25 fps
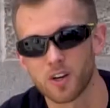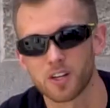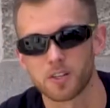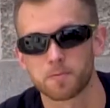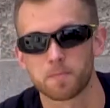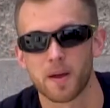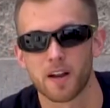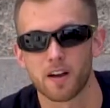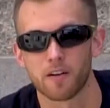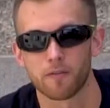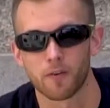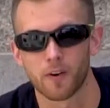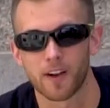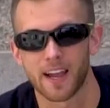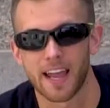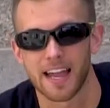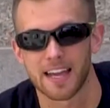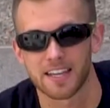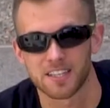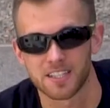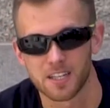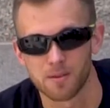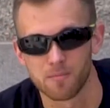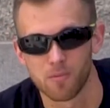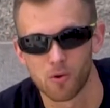works better for
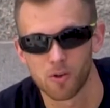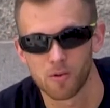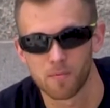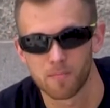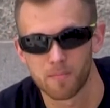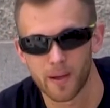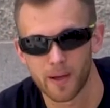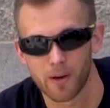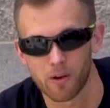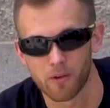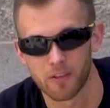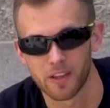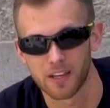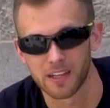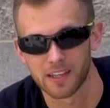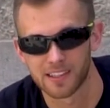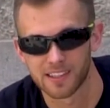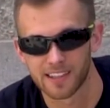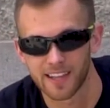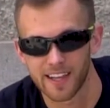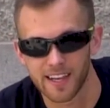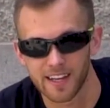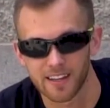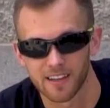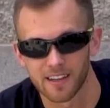casting molten metal than
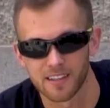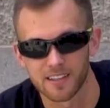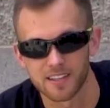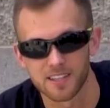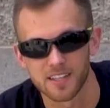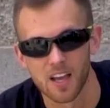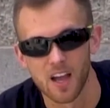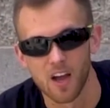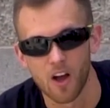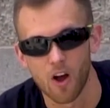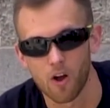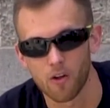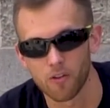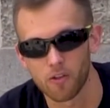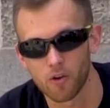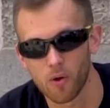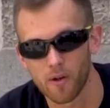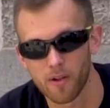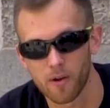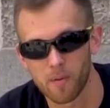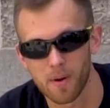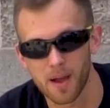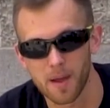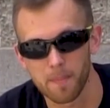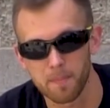clay does, although
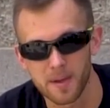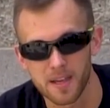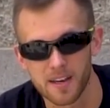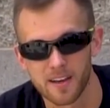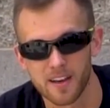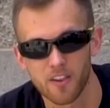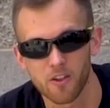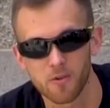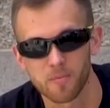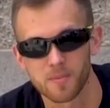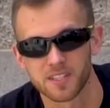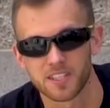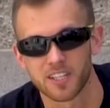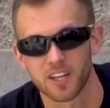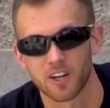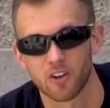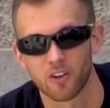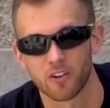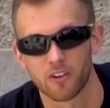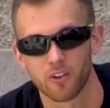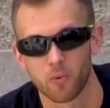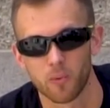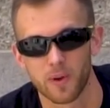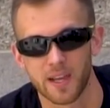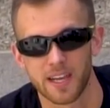there might be another
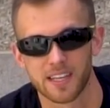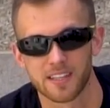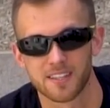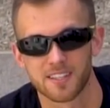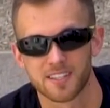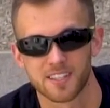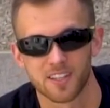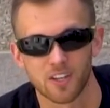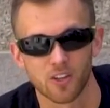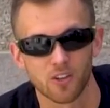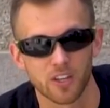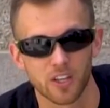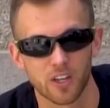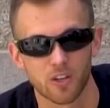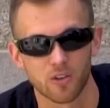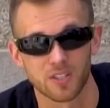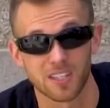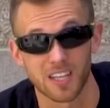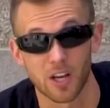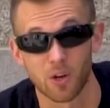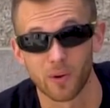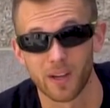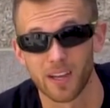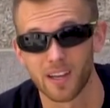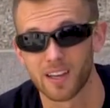material that we can still use
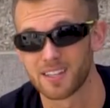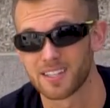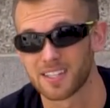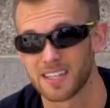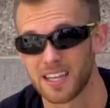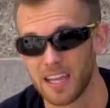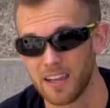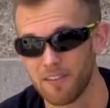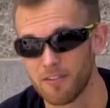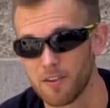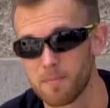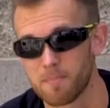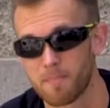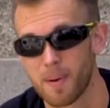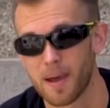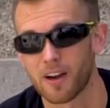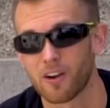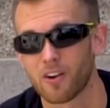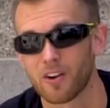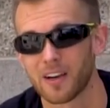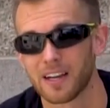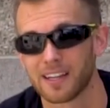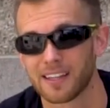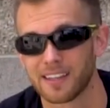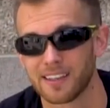that will give us even
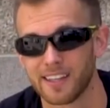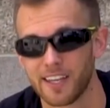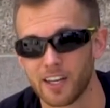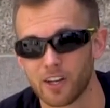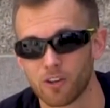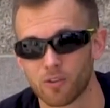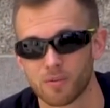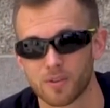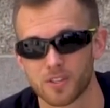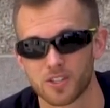better and cleaner